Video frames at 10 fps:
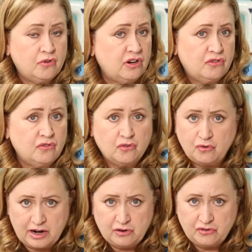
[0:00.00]
traditional
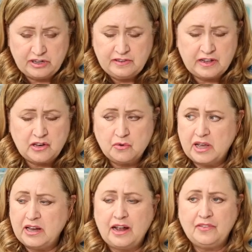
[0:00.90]
dryer sheets that you
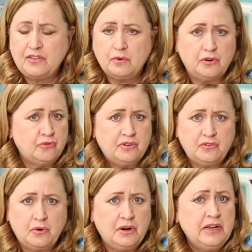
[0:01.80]
get at the grocery
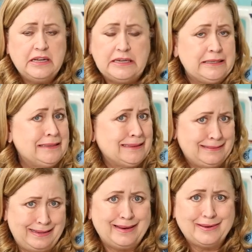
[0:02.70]
store, is a
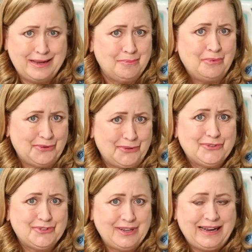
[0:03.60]
lot of
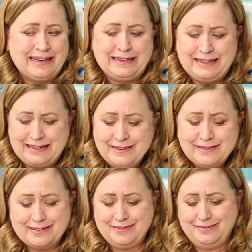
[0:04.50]
chemicals, and
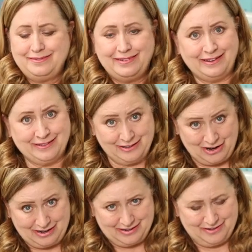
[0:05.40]
this is
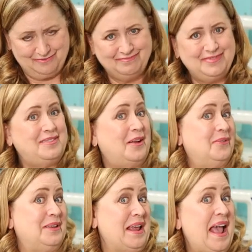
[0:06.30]
not.
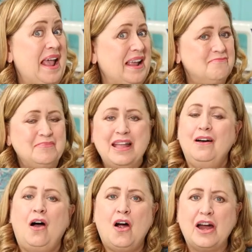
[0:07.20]
So yay.
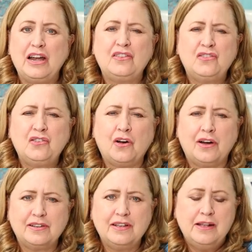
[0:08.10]
All right, let's
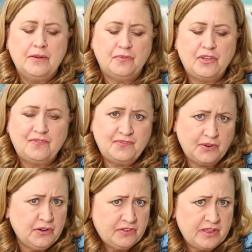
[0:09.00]
start. The
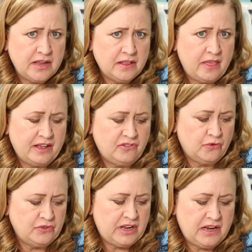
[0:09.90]
first thing that
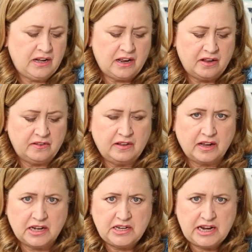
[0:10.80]
you'll need is
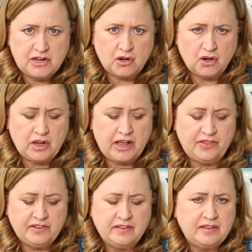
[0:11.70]
a container,
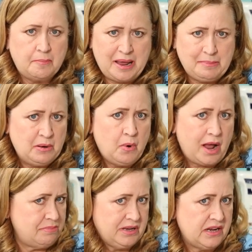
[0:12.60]
and this is a baby
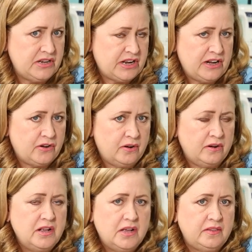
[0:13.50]
wipe
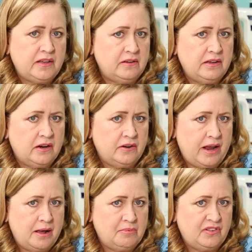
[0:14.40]
container that you get on
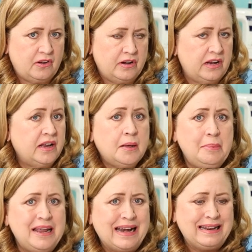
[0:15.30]
Amazon. It could
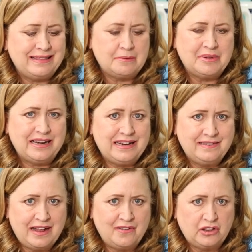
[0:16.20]
be anything, but it
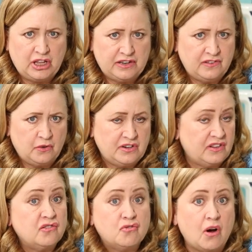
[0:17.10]
needs to have a lid so it
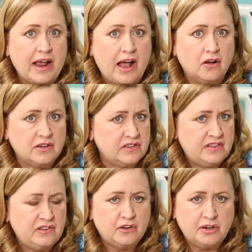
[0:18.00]
doesn't dry out, because
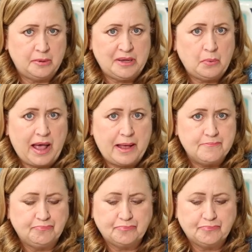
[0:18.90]
these are going to be wet.